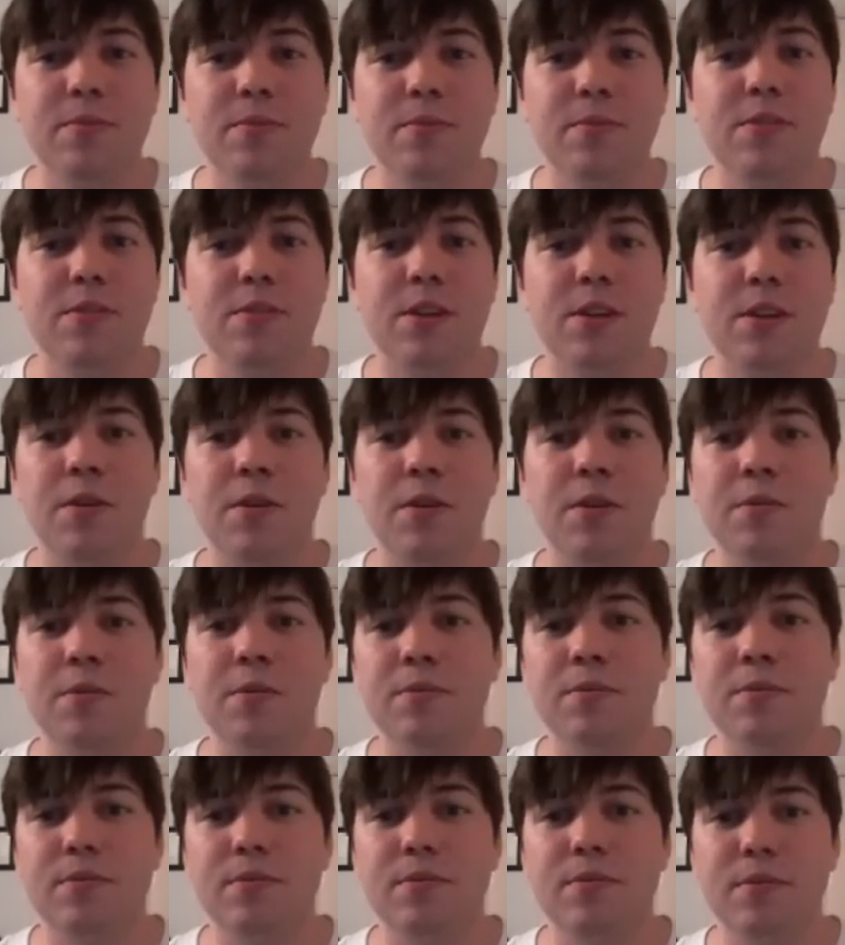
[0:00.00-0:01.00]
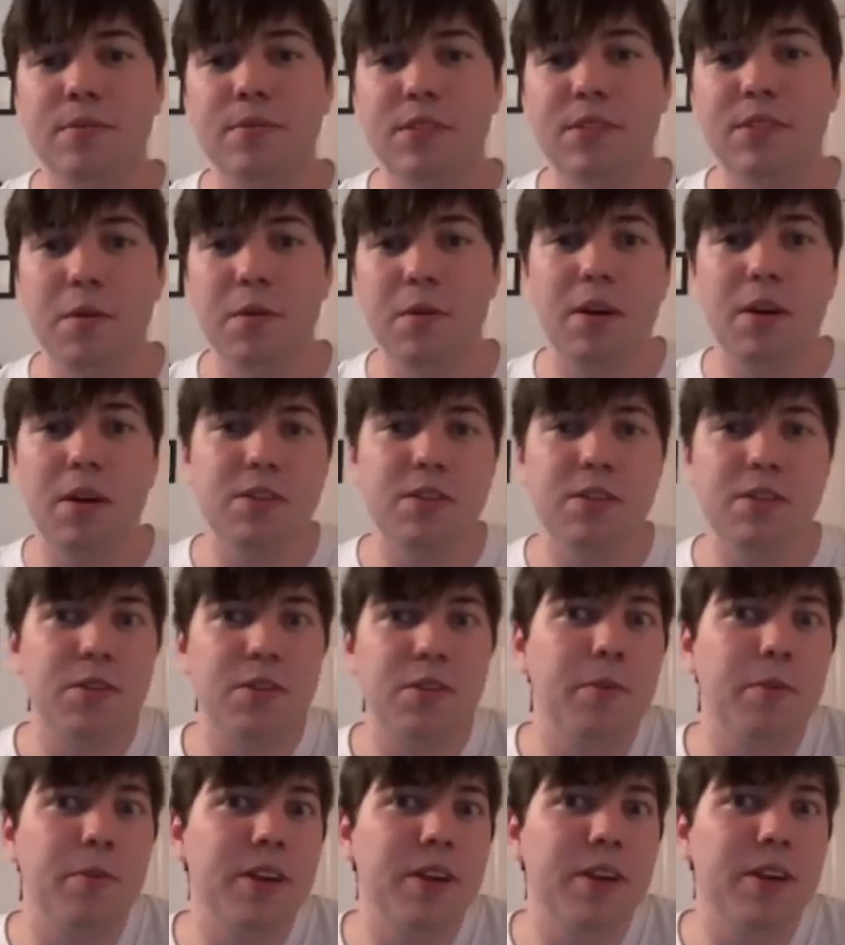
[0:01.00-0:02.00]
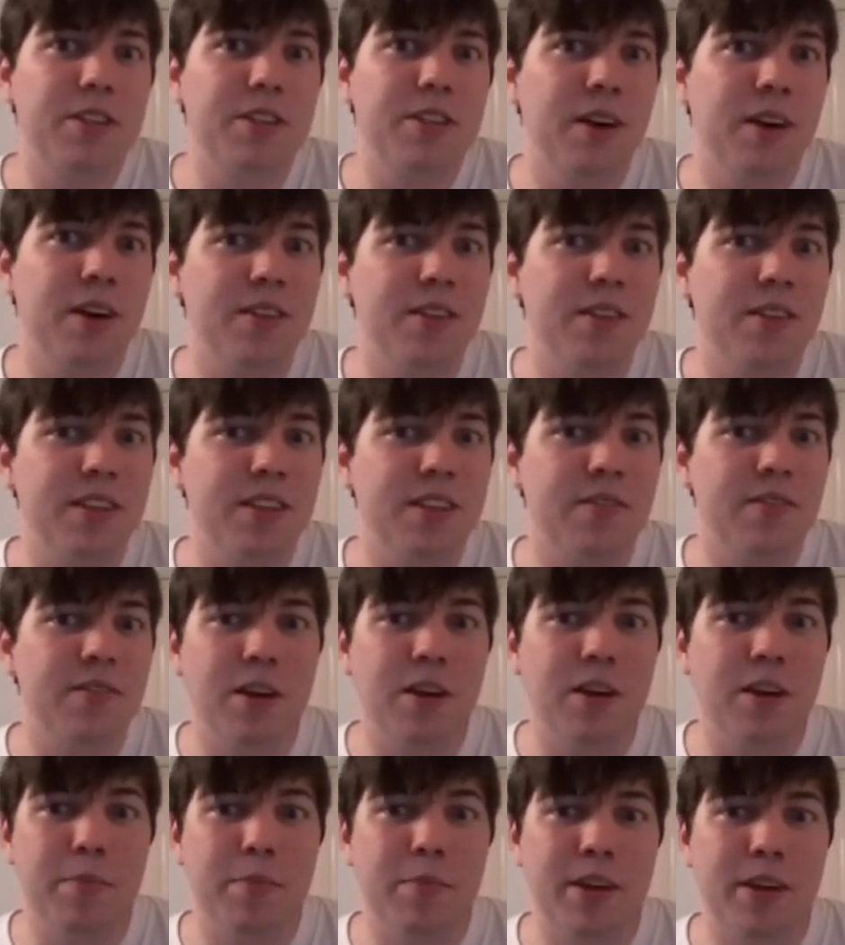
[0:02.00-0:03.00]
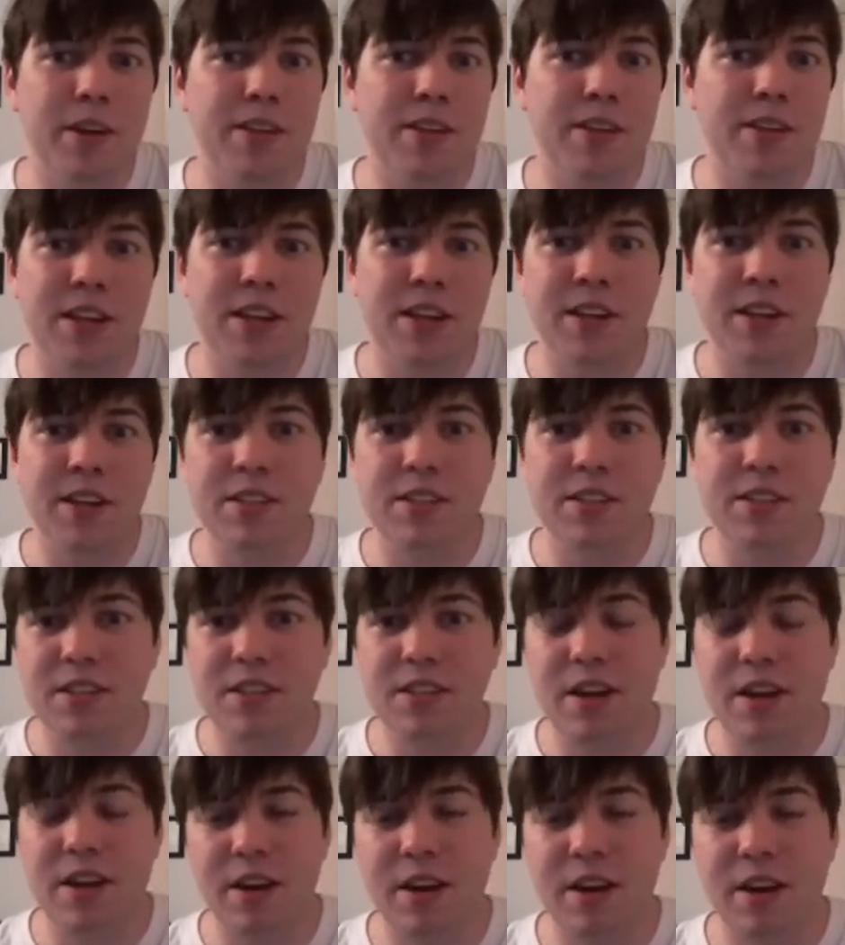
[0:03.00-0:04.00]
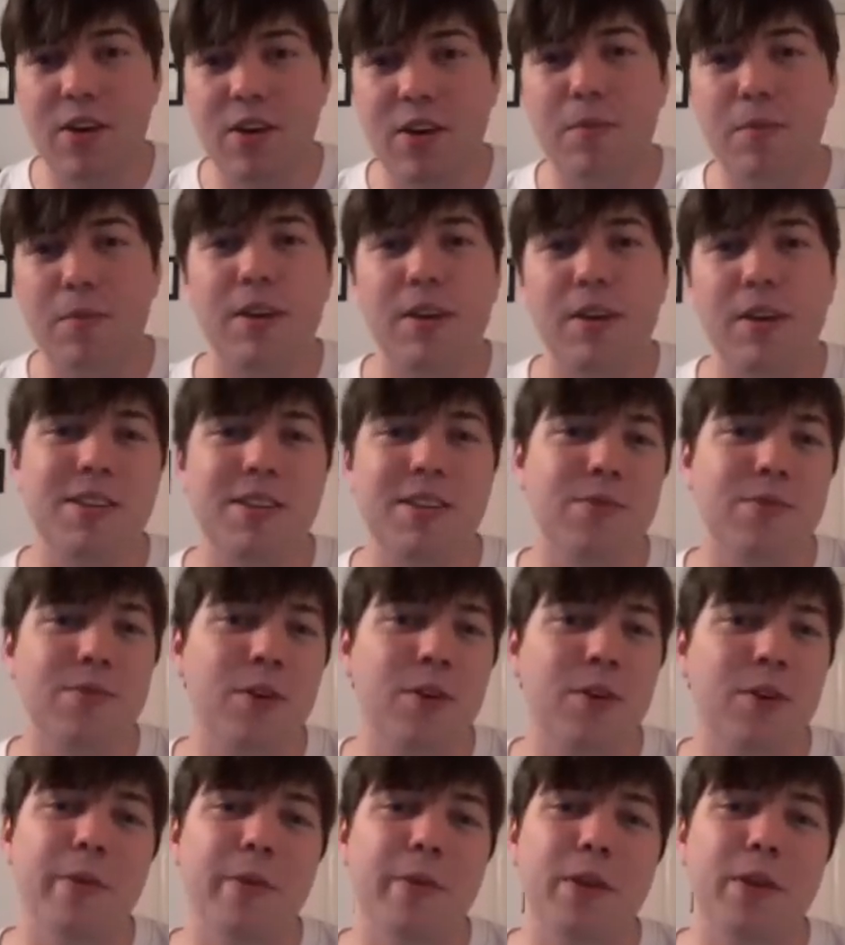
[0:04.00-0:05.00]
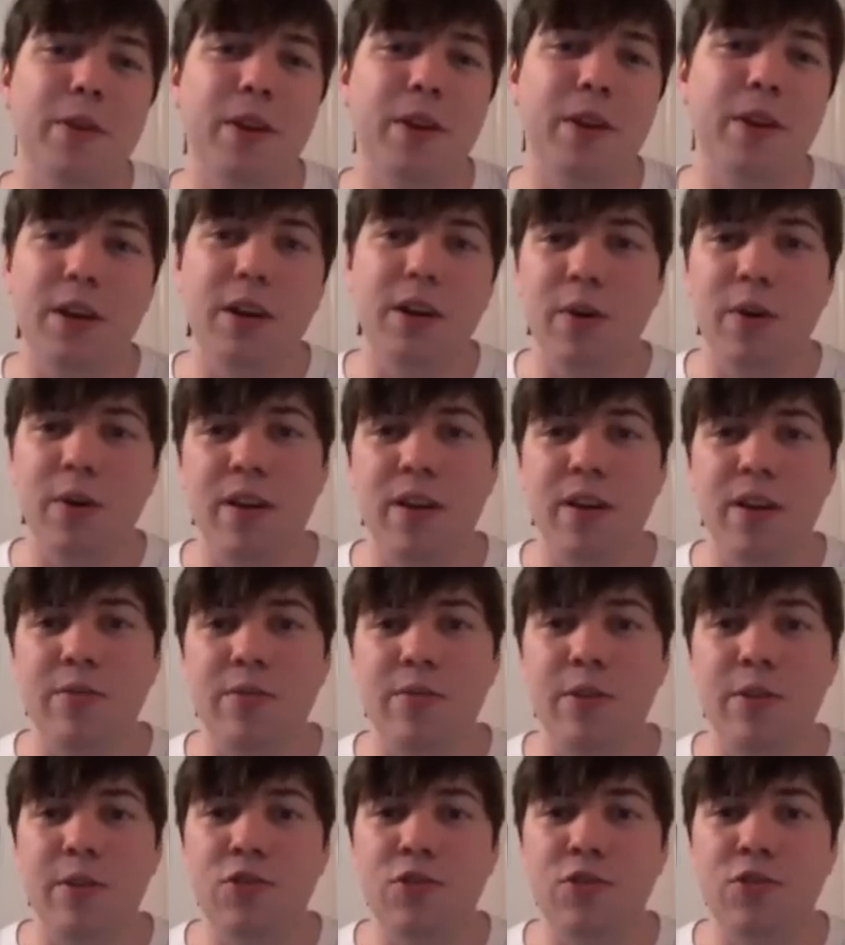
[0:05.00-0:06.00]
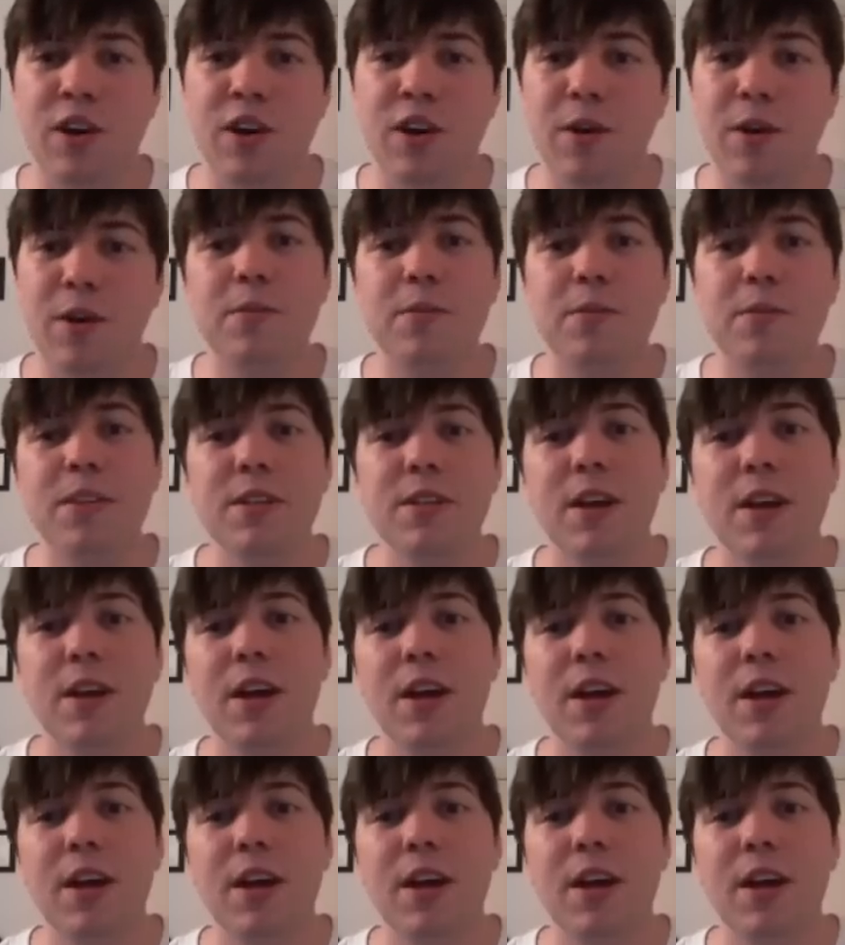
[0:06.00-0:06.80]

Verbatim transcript: So, so, so you may still have it saved up because it is an incredibly easy farm and you get quite a few dropped.